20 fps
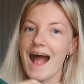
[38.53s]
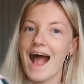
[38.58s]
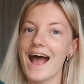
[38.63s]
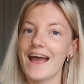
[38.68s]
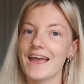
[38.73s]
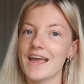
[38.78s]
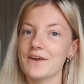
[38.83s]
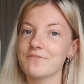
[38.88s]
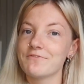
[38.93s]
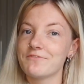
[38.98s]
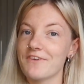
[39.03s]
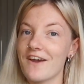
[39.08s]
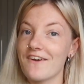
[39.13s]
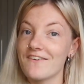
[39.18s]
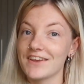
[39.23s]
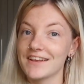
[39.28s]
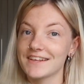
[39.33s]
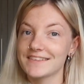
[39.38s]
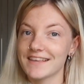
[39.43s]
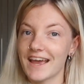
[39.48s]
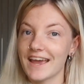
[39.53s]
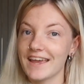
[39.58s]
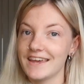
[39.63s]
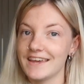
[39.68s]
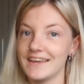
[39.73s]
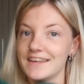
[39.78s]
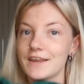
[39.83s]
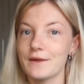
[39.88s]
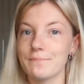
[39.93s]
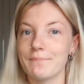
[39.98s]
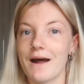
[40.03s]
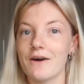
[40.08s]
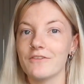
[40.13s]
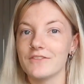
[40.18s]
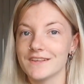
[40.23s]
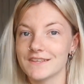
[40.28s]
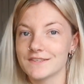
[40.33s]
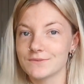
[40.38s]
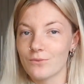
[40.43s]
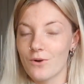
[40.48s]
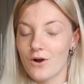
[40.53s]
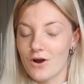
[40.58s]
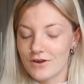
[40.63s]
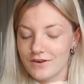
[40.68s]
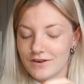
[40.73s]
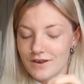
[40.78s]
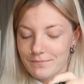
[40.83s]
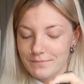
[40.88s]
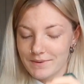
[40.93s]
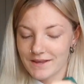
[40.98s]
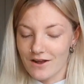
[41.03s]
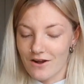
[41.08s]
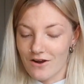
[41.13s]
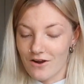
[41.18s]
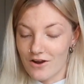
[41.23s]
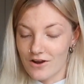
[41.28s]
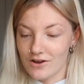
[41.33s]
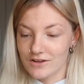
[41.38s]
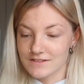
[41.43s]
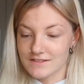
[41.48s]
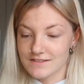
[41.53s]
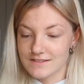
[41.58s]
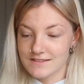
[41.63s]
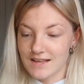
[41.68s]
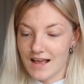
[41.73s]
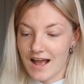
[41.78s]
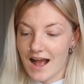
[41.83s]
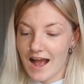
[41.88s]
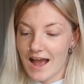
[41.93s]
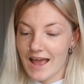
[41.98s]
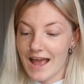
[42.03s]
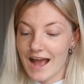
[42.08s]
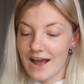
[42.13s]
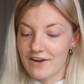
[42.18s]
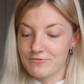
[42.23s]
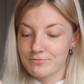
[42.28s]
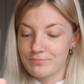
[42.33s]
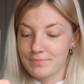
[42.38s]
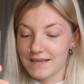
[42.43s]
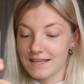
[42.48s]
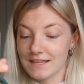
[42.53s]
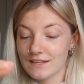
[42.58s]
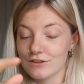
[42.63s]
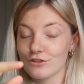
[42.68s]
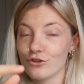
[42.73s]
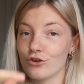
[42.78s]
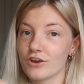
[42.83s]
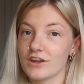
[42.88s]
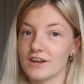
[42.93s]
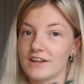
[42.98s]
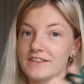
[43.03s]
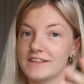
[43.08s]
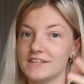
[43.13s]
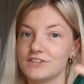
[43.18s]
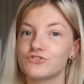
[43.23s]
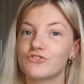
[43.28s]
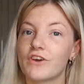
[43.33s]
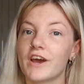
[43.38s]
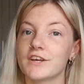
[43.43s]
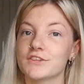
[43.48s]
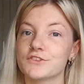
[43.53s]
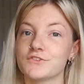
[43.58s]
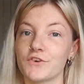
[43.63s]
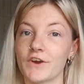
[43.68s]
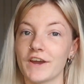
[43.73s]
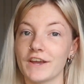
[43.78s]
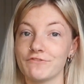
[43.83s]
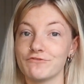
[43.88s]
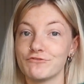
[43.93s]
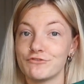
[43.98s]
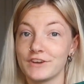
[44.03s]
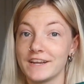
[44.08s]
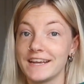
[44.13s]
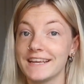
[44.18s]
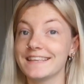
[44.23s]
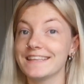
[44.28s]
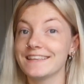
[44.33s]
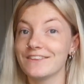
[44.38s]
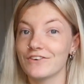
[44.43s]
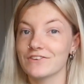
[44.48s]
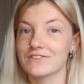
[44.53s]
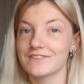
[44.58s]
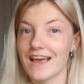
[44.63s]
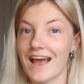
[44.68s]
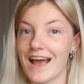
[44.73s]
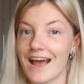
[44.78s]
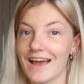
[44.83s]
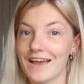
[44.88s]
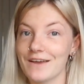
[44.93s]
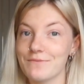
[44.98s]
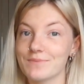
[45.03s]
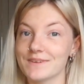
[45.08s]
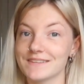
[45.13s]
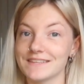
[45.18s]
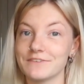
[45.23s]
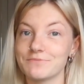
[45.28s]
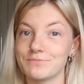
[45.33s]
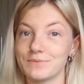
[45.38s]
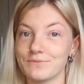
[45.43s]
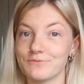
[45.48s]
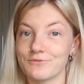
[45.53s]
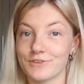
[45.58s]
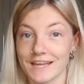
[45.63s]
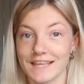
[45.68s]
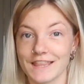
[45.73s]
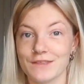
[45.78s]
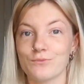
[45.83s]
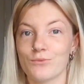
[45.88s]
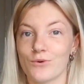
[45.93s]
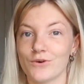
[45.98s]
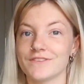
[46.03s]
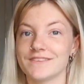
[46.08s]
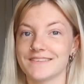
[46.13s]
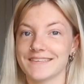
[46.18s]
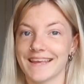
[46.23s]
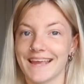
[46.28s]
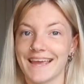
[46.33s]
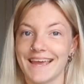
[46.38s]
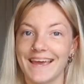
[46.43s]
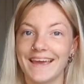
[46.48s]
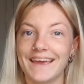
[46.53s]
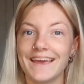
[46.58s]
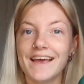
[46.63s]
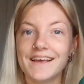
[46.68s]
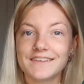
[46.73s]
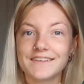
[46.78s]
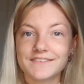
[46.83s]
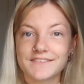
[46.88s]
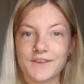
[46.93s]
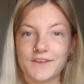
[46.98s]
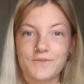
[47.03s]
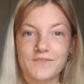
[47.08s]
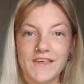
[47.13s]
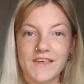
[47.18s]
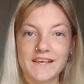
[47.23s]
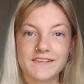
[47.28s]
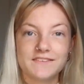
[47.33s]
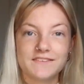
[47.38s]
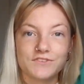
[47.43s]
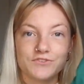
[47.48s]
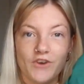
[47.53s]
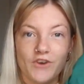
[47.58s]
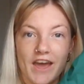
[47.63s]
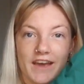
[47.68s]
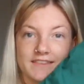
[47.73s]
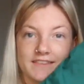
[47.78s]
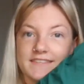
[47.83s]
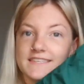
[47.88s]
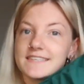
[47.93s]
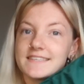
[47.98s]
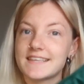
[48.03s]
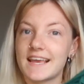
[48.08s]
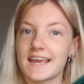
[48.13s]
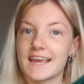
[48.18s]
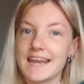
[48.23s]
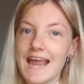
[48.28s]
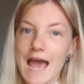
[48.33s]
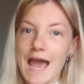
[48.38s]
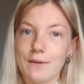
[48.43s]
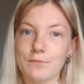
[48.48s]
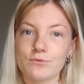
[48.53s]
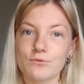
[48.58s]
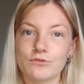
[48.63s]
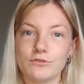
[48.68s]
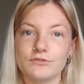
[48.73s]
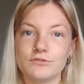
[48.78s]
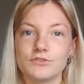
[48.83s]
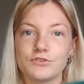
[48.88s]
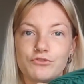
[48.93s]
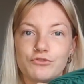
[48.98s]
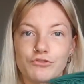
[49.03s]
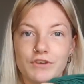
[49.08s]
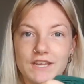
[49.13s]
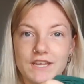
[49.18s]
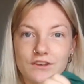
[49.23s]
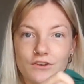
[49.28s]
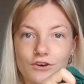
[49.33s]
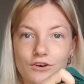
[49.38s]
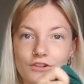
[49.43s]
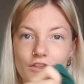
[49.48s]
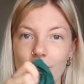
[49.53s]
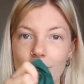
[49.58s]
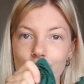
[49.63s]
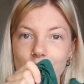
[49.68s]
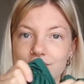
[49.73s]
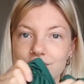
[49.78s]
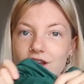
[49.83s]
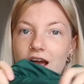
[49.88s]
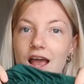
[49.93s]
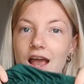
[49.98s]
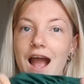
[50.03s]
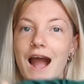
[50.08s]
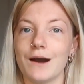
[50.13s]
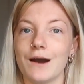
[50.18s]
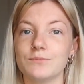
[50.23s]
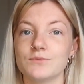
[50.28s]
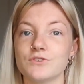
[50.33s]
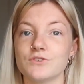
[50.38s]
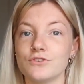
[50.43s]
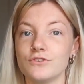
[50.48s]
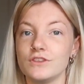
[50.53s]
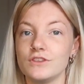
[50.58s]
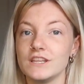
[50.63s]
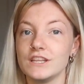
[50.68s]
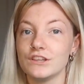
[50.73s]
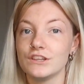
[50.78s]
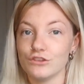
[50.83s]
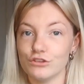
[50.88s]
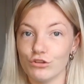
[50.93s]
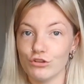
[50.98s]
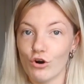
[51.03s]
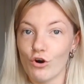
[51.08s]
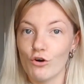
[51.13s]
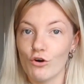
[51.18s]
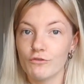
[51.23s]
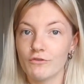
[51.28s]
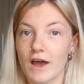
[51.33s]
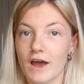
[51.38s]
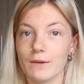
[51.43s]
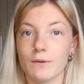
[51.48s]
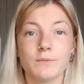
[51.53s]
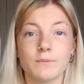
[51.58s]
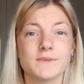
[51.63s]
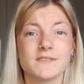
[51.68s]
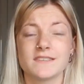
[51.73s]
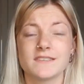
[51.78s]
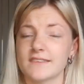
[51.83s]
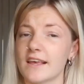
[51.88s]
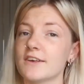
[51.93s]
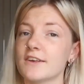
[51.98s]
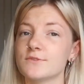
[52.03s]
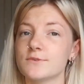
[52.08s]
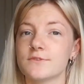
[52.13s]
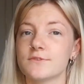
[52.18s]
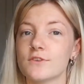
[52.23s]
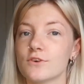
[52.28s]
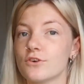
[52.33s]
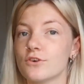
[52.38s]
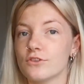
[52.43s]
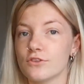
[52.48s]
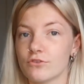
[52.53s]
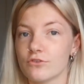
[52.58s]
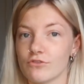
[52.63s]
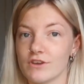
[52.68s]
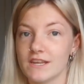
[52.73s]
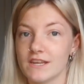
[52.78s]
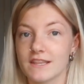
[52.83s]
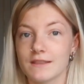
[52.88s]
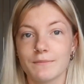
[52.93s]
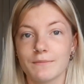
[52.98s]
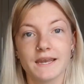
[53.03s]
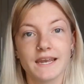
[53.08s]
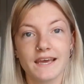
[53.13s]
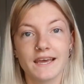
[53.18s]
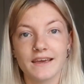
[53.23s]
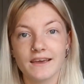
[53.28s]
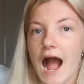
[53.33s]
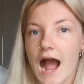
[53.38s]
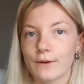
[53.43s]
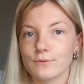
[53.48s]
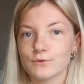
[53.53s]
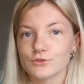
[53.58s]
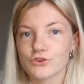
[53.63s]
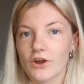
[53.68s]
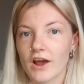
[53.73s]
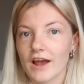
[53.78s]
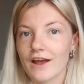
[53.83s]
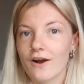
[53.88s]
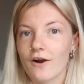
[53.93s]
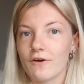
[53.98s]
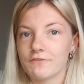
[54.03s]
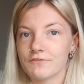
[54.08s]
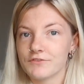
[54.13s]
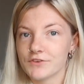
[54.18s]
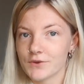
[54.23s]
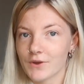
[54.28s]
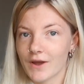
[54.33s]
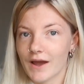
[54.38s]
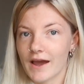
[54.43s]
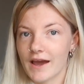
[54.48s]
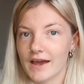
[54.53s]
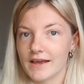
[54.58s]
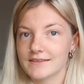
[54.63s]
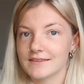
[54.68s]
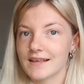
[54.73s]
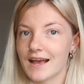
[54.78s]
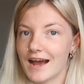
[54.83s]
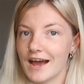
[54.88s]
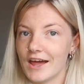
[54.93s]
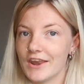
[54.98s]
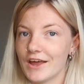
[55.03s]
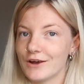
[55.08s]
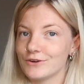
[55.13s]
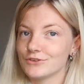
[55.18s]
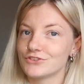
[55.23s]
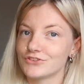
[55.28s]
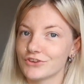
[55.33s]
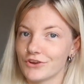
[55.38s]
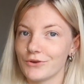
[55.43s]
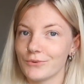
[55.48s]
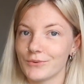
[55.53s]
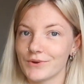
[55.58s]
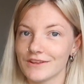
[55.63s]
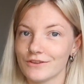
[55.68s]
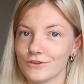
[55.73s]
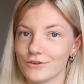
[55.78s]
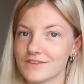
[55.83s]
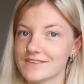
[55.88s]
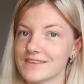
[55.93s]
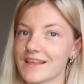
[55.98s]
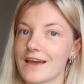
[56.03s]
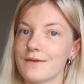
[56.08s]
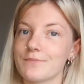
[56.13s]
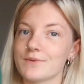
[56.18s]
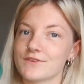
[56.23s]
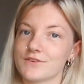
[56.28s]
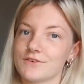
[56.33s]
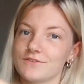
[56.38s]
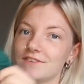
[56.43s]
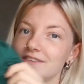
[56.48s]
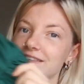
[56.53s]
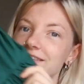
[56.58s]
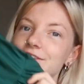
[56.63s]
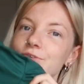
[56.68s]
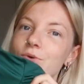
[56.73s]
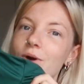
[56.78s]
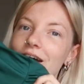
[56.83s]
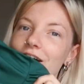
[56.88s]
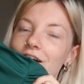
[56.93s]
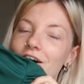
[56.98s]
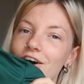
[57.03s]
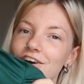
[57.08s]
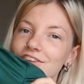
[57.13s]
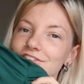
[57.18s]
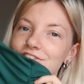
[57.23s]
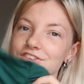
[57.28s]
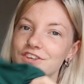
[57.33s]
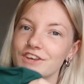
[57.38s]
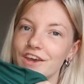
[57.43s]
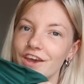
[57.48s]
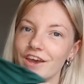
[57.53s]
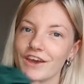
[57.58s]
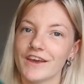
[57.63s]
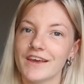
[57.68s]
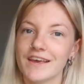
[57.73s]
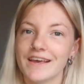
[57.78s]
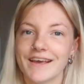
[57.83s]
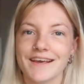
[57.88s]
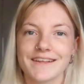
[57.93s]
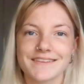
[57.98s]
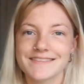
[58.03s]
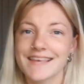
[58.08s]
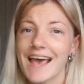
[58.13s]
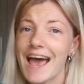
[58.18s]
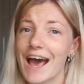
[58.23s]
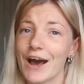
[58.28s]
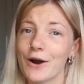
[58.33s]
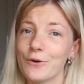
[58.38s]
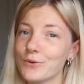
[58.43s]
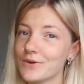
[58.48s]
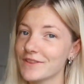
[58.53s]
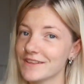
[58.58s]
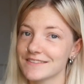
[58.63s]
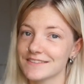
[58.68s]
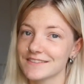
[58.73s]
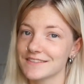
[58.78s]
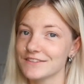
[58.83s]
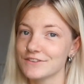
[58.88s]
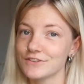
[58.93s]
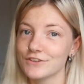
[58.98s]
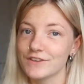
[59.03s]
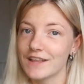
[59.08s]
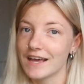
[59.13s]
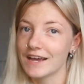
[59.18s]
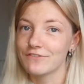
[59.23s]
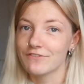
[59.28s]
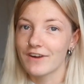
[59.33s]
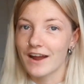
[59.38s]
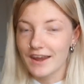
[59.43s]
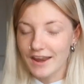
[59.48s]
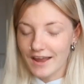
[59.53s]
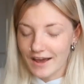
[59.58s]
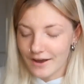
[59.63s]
I am very excited about this one because I have been looking at this dress for a really long time because I've been really wanting it. So this dress is like an emerald green colour which I absolutely love. I'm obsessed with the colour green at the minute. I will try it on for you guys and I'll show you what it looks like because obviously it's quite hard to tell what this is going to look like right